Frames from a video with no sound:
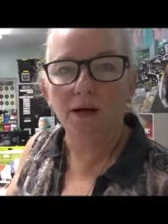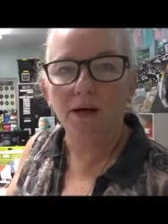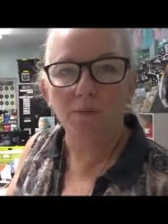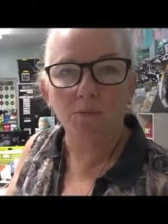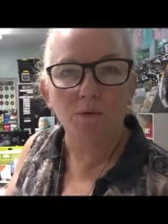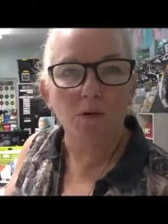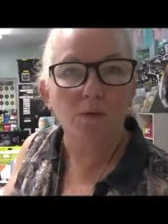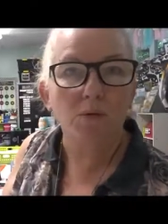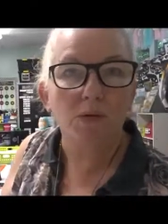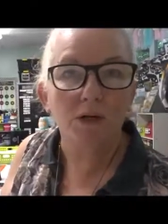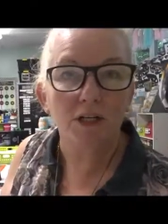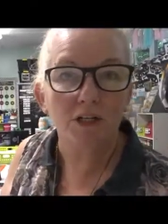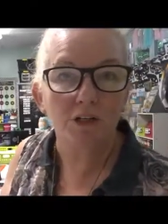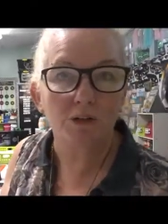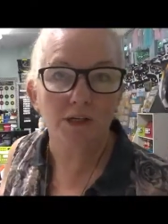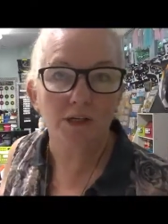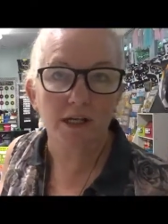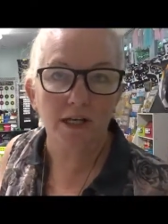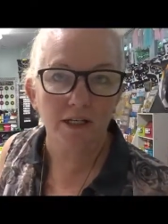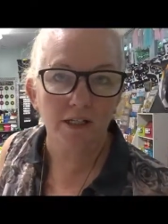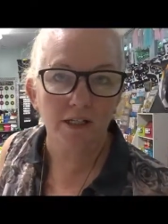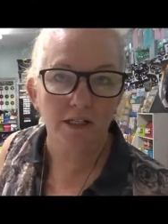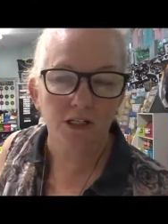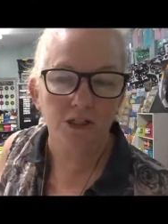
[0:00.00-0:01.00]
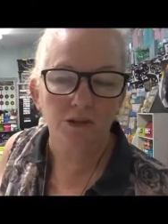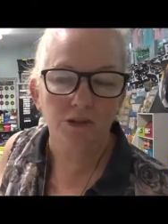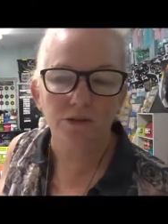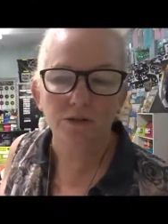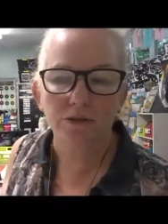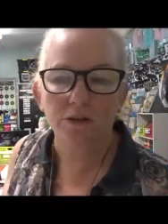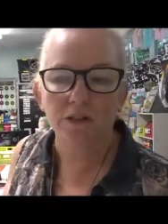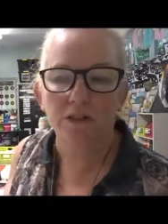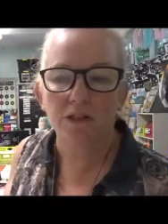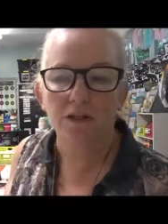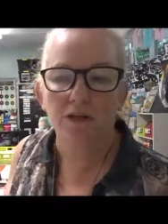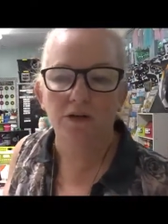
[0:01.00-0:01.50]
what we do at our school,
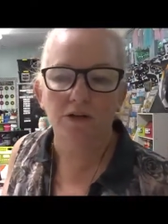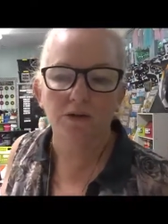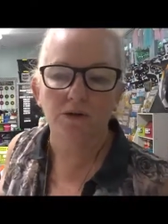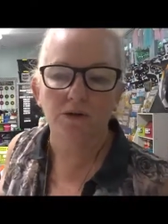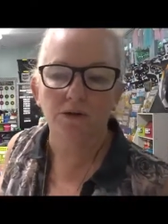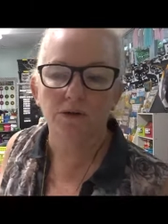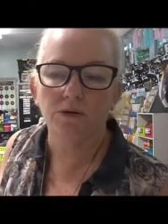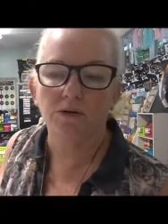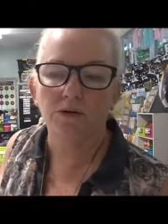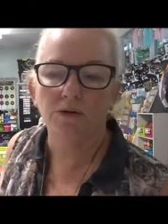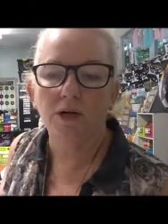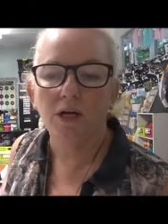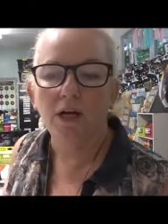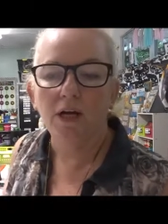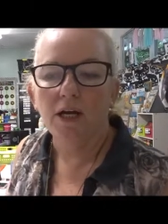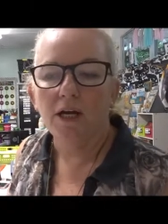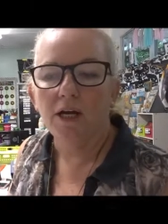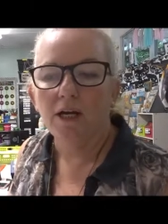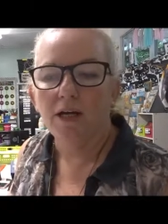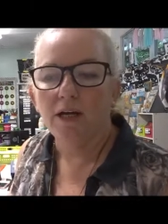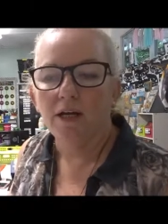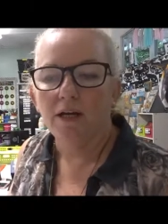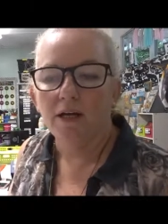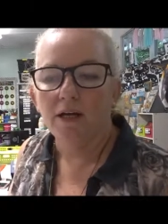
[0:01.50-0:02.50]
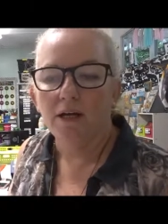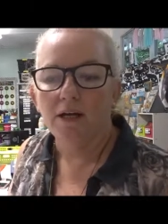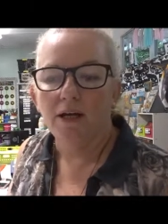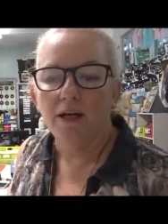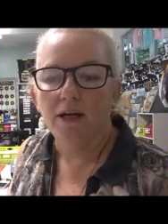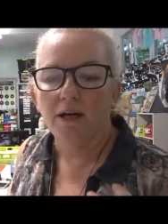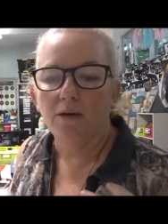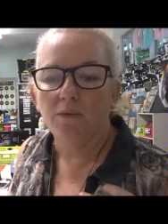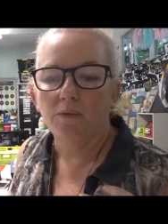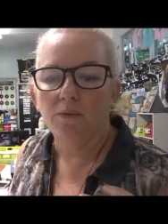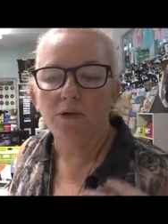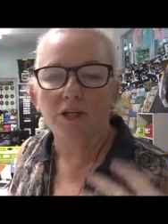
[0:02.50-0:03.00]
so
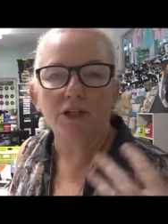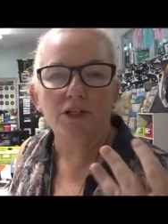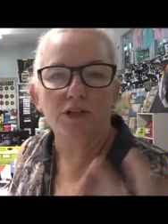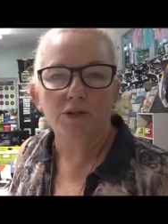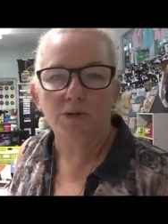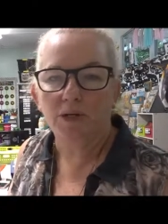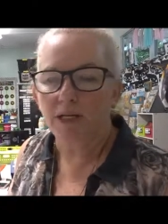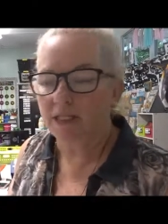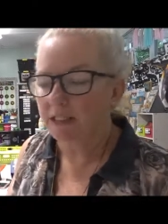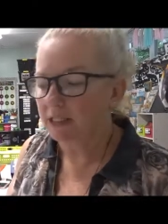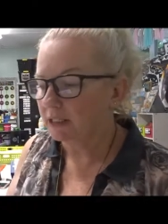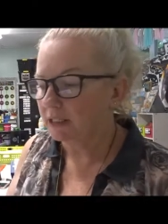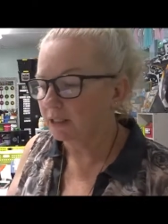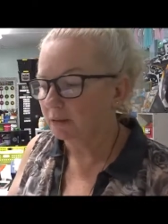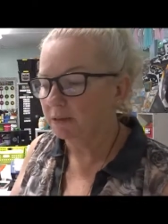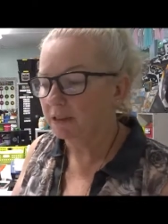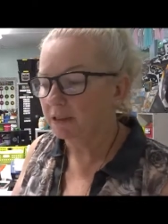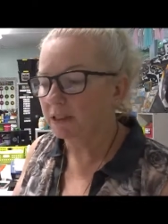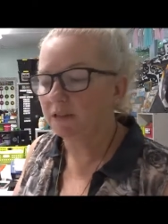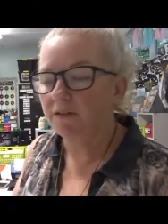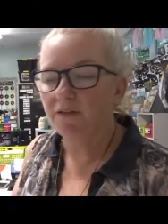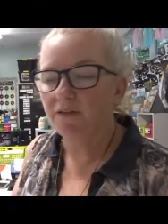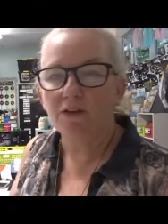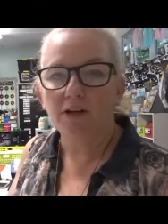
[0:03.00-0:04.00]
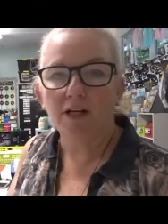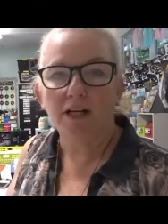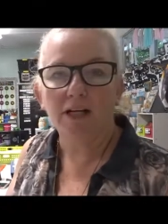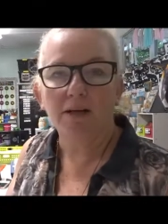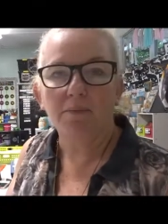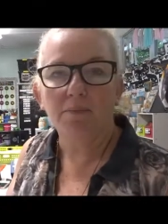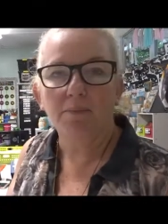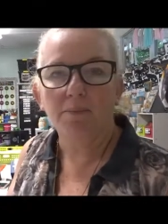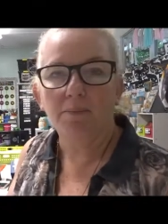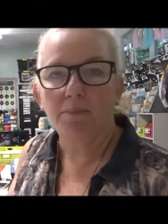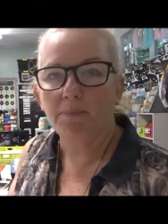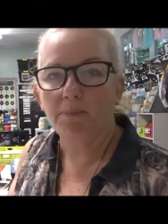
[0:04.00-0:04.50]
we do ours a little bit
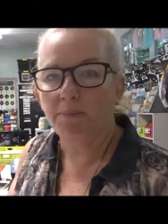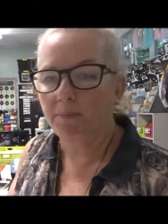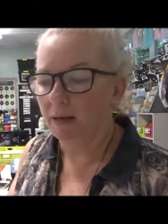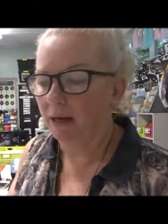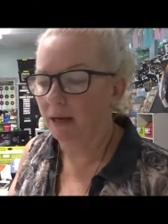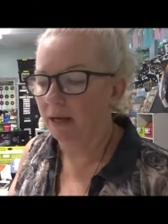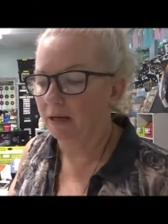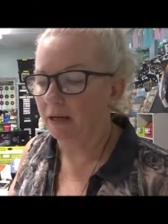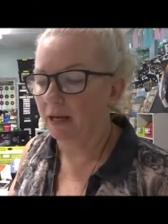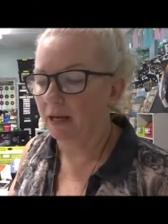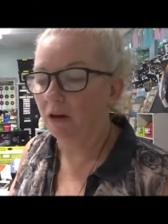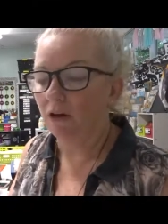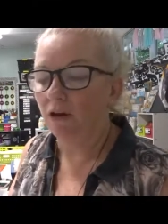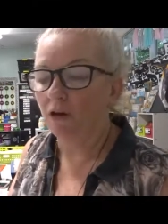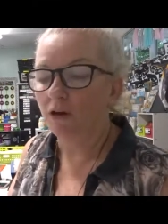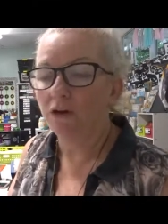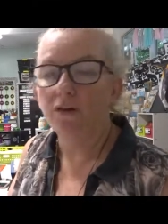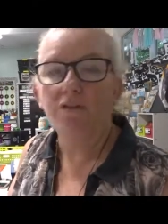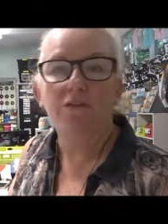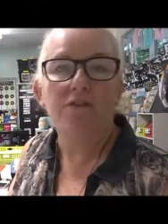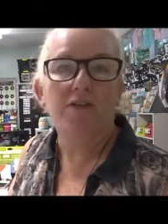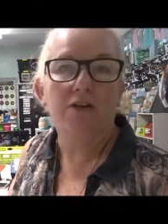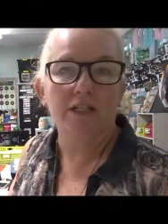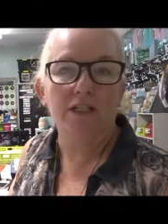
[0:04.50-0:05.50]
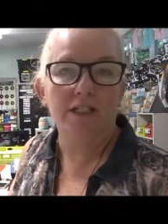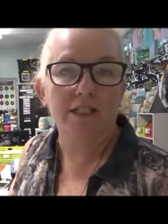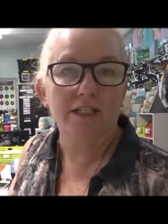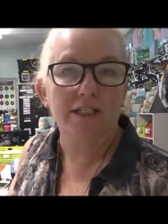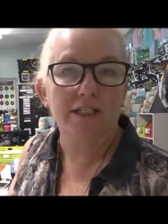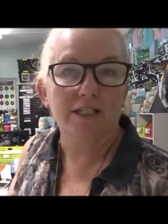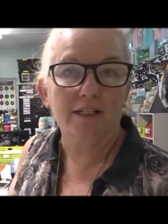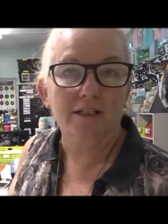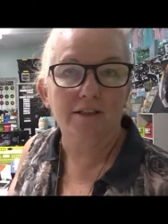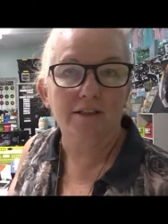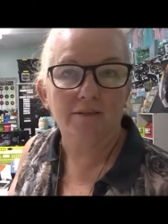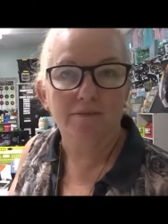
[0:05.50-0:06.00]
differently, but a lot of it
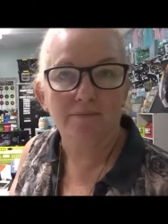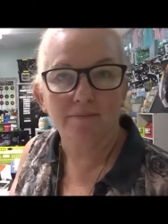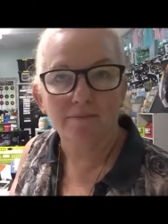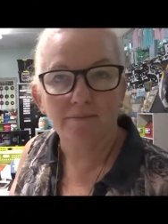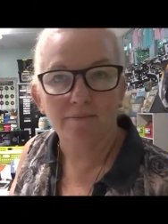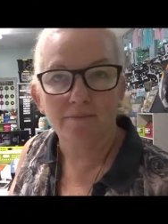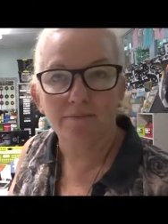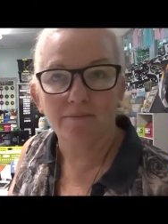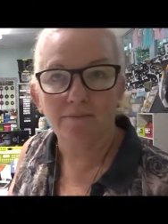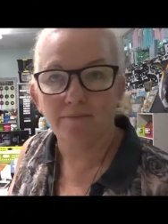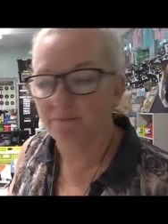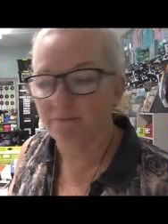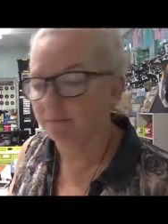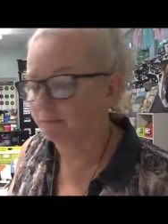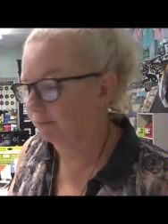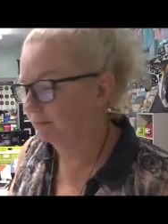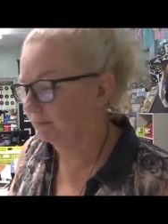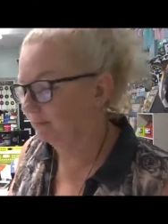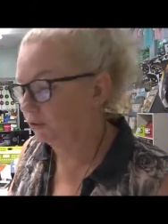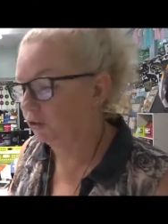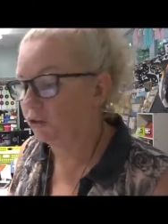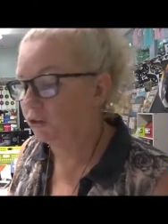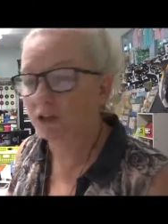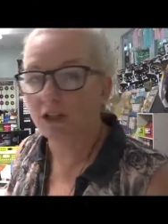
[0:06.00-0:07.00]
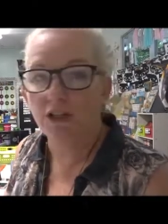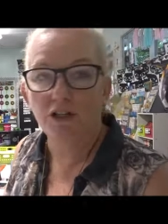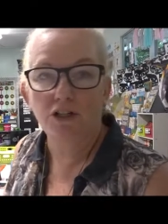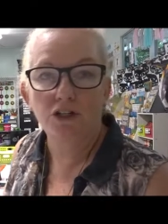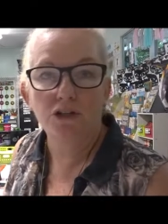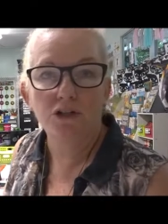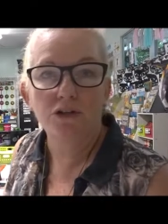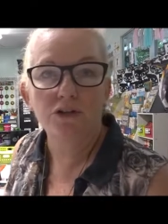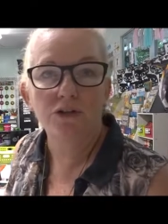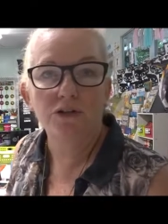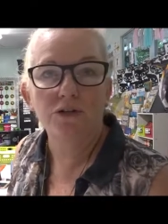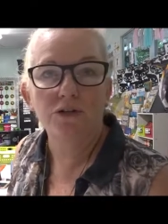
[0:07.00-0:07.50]
you can
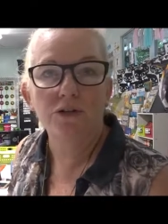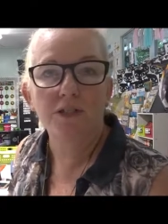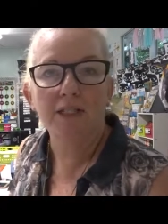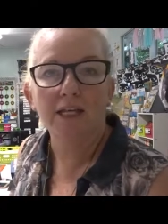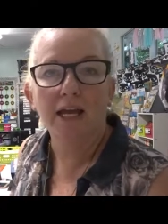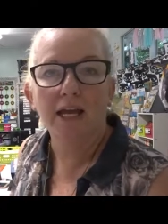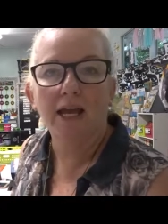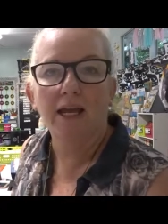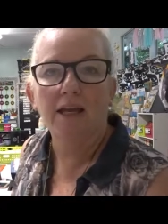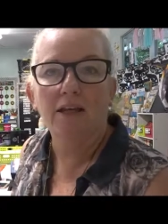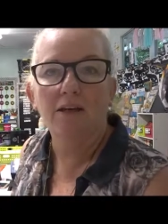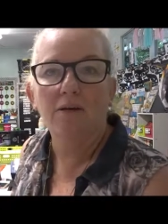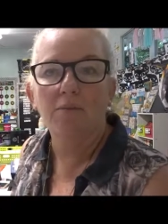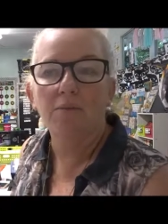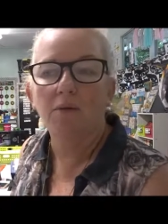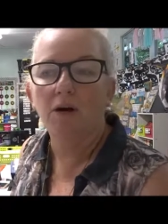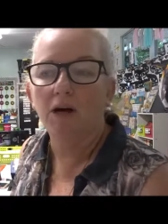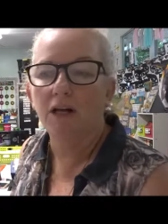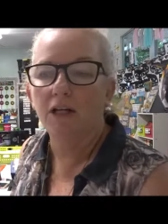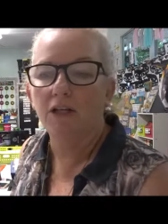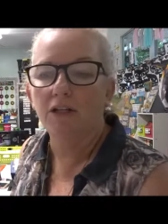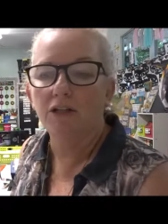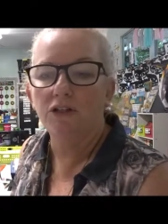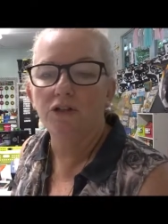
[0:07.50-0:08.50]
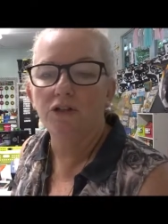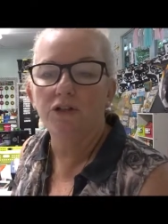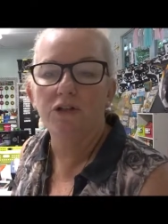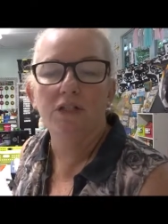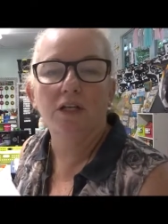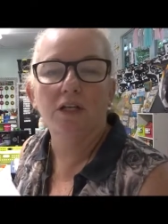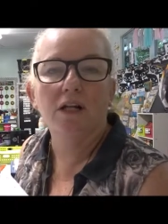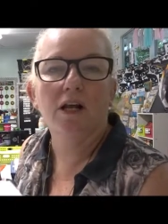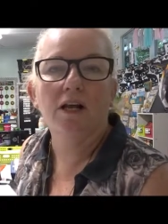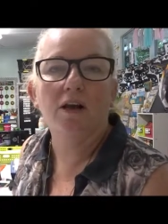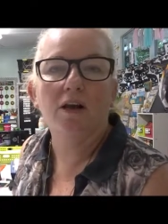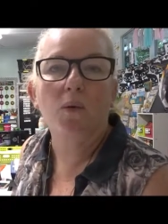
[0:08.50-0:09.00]
use, and you might use
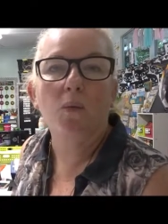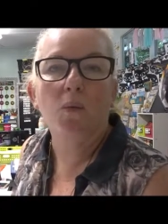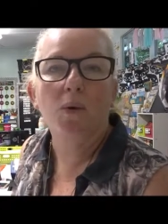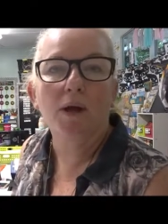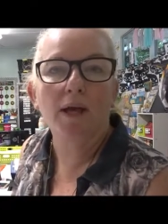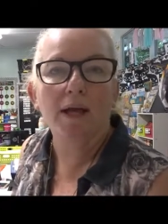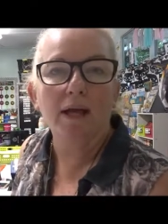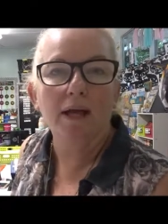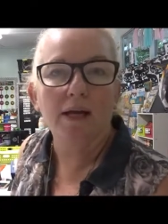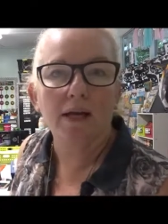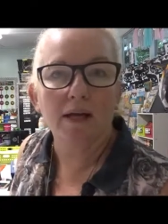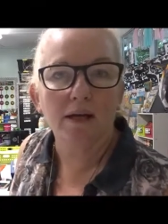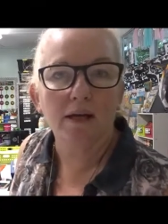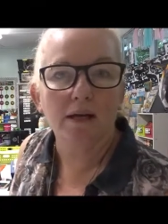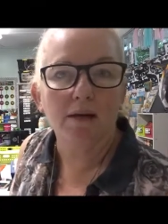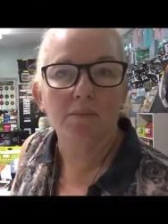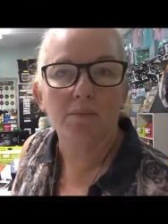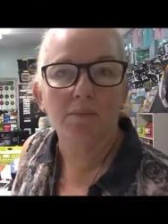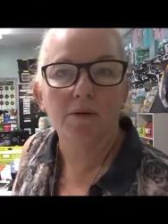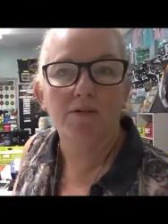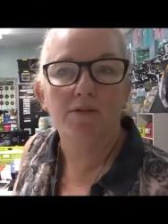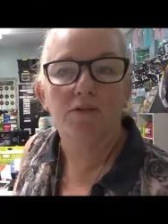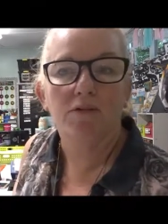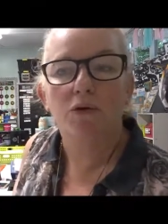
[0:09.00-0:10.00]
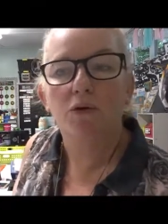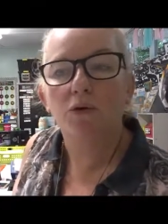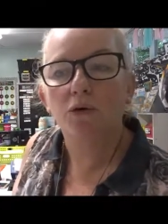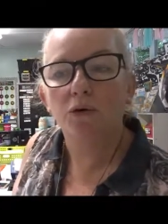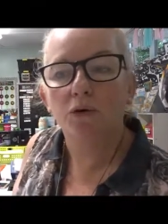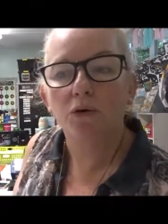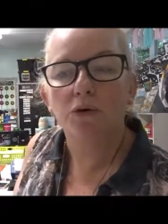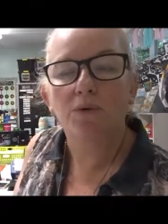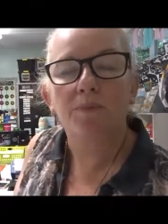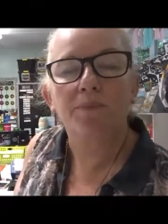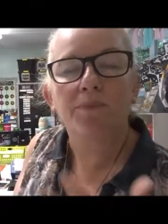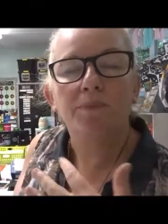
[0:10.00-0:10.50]
it like a week
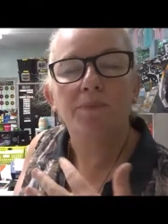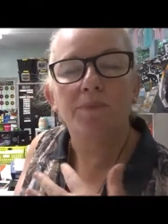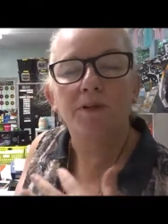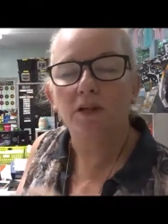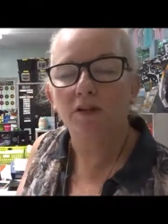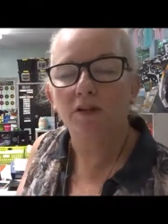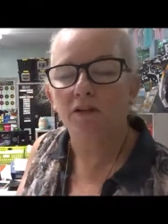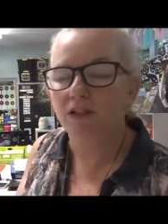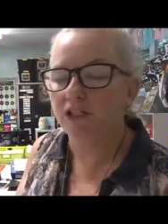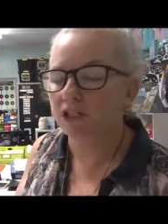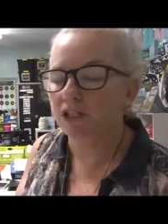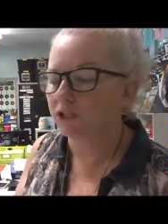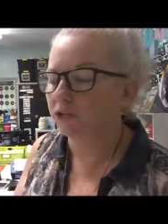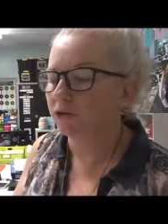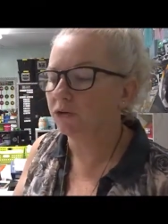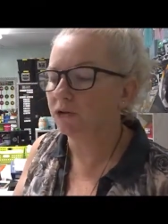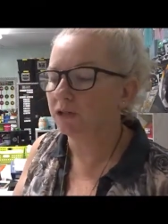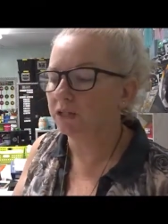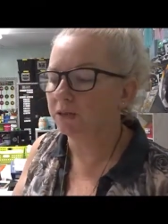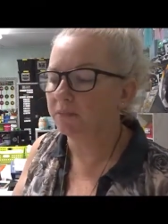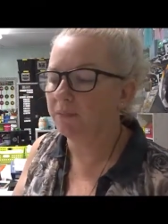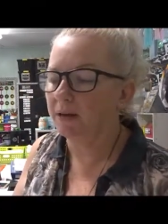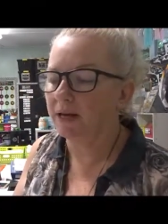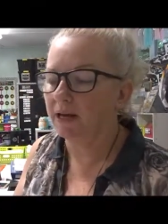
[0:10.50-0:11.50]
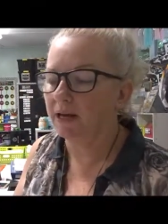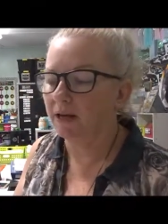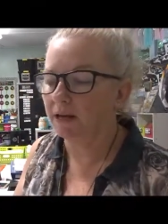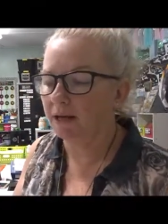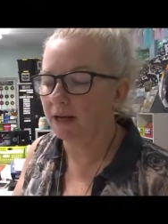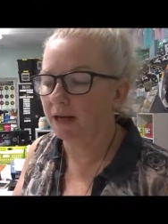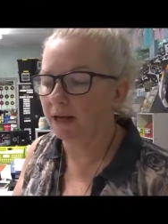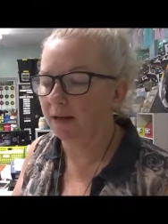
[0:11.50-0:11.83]
before. So she talks about